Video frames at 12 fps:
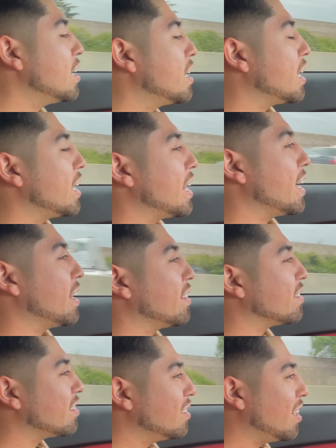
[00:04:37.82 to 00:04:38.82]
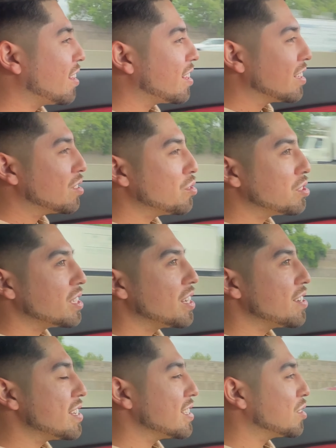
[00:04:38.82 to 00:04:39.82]
It ain't nothing too
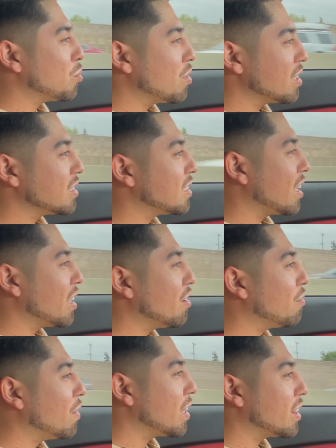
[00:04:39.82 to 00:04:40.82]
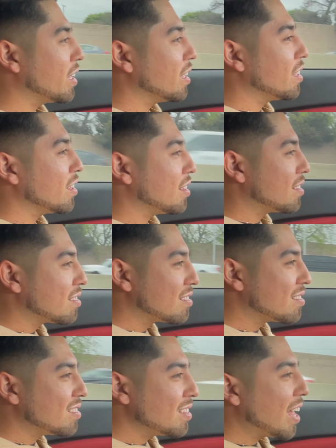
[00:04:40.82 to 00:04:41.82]
serious where it's like affecting
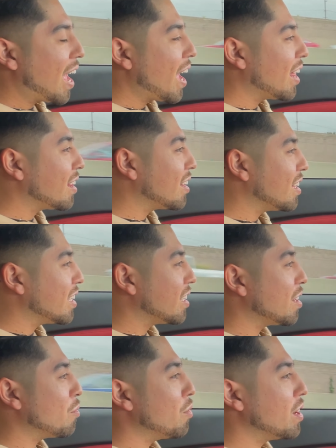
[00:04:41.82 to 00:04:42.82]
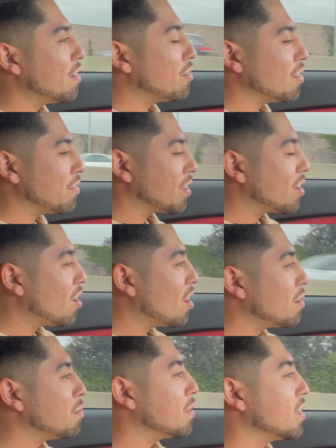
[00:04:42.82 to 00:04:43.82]
the handling and whatever of the car,
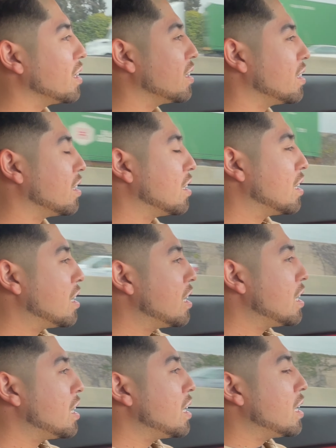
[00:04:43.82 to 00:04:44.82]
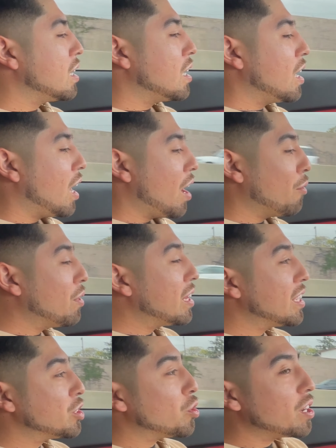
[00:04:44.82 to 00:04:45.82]
but I really
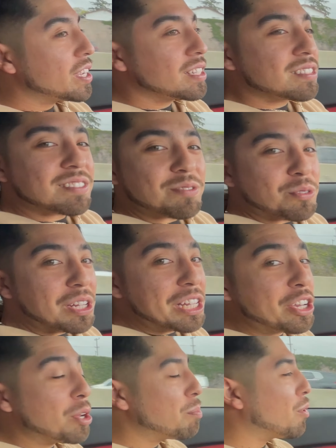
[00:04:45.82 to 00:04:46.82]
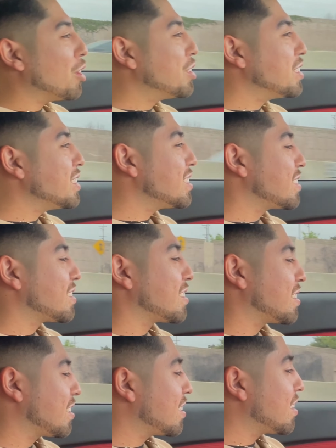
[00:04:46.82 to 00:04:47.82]
enjoy it. Really good purchase.
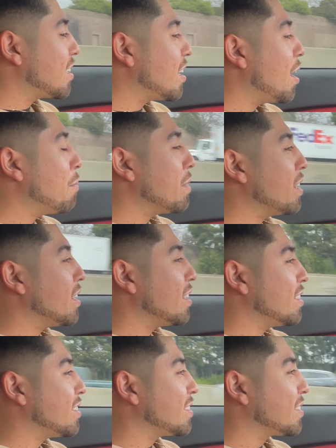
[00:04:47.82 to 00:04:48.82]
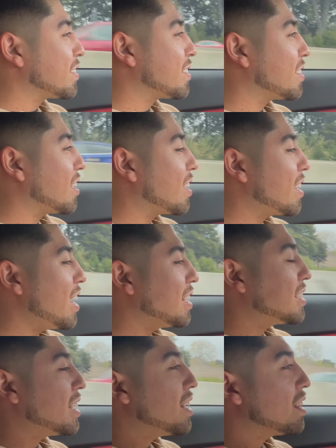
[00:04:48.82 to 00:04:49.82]
I mean, can't
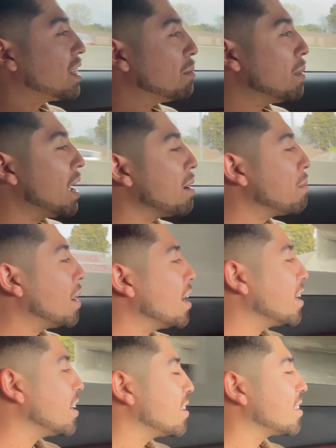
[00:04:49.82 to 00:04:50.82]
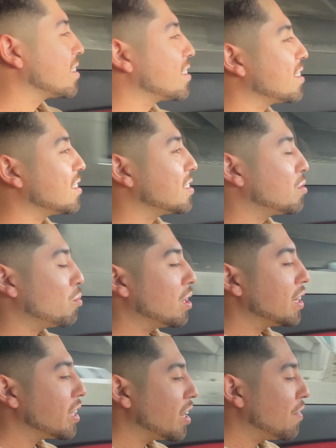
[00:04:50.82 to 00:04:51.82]
say nothing bad about it. It's
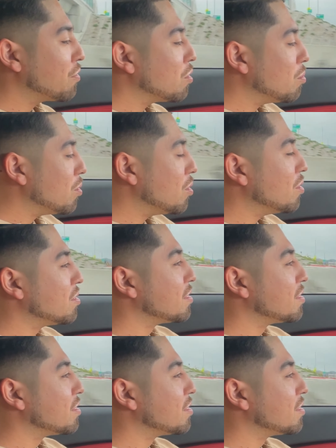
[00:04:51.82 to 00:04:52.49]
really comfortable.